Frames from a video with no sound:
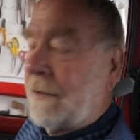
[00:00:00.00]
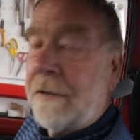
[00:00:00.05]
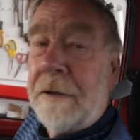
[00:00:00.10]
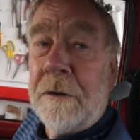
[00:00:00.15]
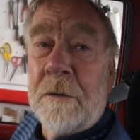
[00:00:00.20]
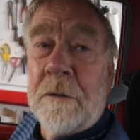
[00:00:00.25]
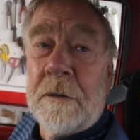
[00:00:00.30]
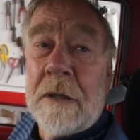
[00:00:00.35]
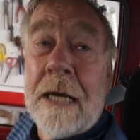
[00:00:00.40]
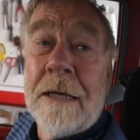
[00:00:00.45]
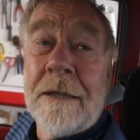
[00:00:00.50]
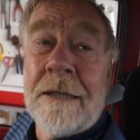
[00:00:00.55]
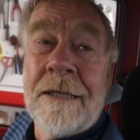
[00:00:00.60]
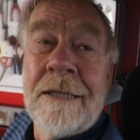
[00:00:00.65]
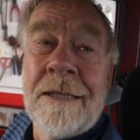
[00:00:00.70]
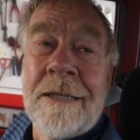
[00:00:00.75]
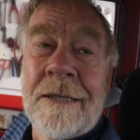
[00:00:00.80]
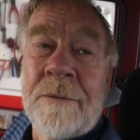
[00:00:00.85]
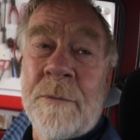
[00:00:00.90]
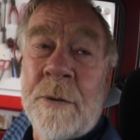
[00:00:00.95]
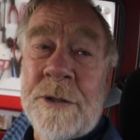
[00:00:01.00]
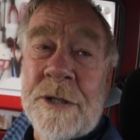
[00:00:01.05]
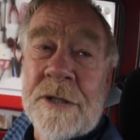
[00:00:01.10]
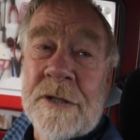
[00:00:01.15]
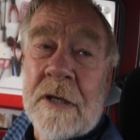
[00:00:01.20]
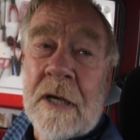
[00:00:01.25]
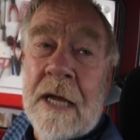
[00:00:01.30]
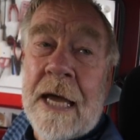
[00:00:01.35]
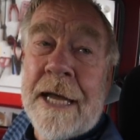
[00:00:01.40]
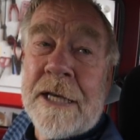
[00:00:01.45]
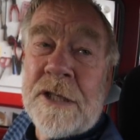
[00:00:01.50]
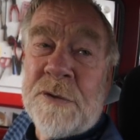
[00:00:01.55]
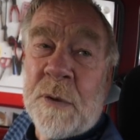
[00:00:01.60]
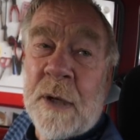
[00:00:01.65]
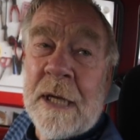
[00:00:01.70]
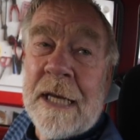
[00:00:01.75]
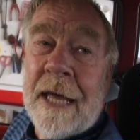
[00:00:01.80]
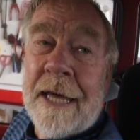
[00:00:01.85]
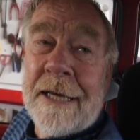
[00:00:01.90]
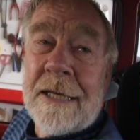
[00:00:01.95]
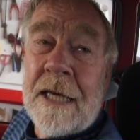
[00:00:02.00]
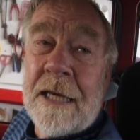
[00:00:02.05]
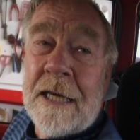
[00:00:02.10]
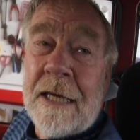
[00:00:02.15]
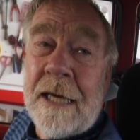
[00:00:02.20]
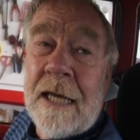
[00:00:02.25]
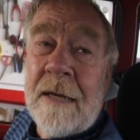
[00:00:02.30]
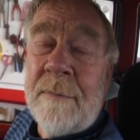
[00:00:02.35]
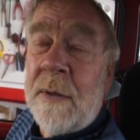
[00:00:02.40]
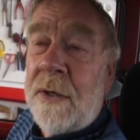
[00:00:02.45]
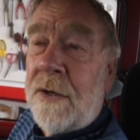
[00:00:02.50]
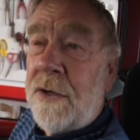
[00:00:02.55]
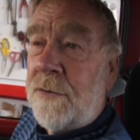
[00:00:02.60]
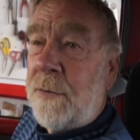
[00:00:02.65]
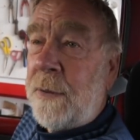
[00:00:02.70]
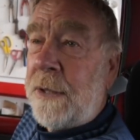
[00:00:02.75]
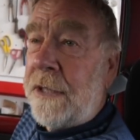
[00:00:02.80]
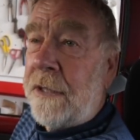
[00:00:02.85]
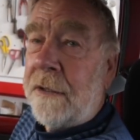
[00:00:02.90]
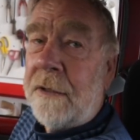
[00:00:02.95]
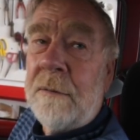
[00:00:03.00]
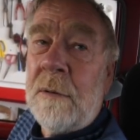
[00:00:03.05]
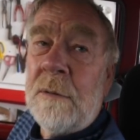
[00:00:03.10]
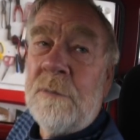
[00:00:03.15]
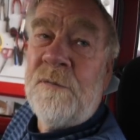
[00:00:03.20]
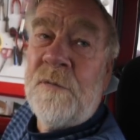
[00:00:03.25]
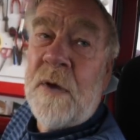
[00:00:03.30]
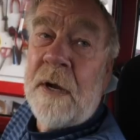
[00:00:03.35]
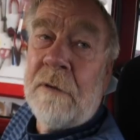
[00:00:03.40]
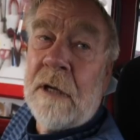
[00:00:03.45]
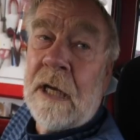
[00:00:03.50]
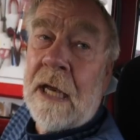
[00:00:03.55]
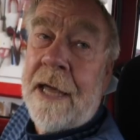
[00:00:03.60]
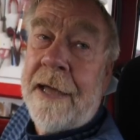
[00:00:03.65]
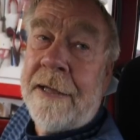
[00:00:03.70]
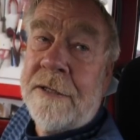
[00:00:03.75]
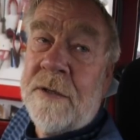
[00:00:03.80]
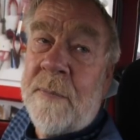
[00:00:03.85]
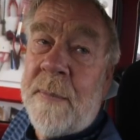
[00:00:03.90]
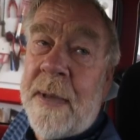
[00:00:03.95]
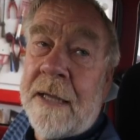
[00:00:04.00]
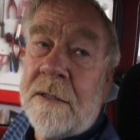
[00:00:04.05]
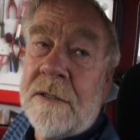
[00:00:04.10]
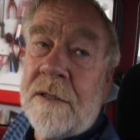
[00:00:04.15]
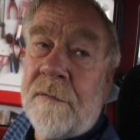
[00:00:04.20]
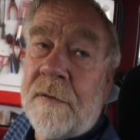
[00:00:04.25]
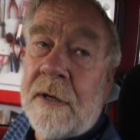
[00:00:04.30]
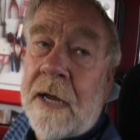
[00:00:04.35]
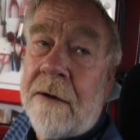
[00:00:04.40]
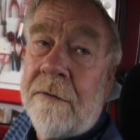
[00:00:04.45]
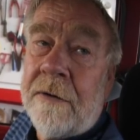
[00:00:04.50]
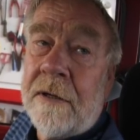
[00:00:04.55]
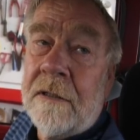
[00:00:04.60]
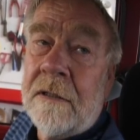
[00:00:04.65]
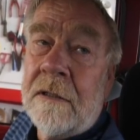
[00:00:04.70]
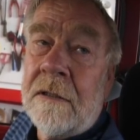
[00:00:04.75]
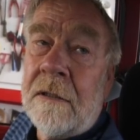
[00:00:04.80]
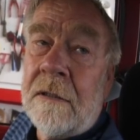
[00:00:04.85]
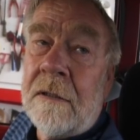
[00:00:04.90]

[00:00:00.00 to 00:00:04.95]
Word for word: little clunk, which is a large relay kicking in because we're dealing with very large amounts of current,